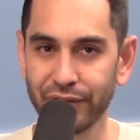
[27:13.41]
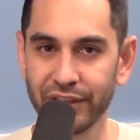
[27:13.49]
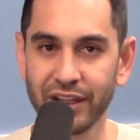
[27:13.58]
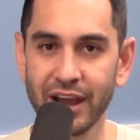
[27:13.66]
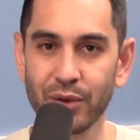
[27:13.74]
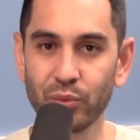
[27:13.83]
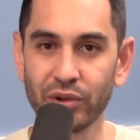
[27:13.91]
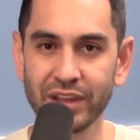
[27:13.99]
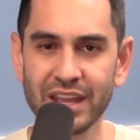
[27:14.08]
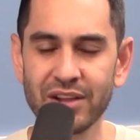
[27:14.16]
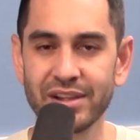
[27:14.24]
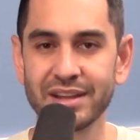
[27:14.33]
then God will
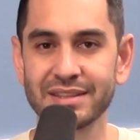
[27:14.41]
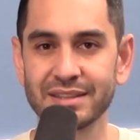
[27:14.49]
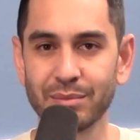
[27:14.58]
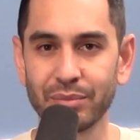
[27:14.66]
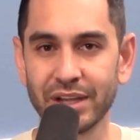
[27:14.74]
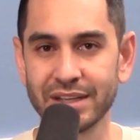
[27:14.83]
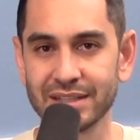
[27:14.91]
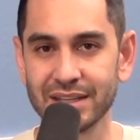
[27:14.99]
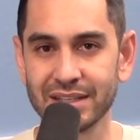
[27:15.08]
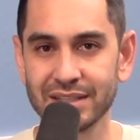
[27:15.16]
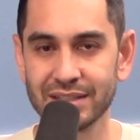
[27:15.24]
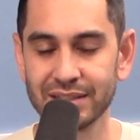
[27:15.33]
heal us and bless
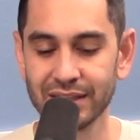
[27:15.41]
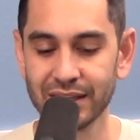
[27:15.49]
us.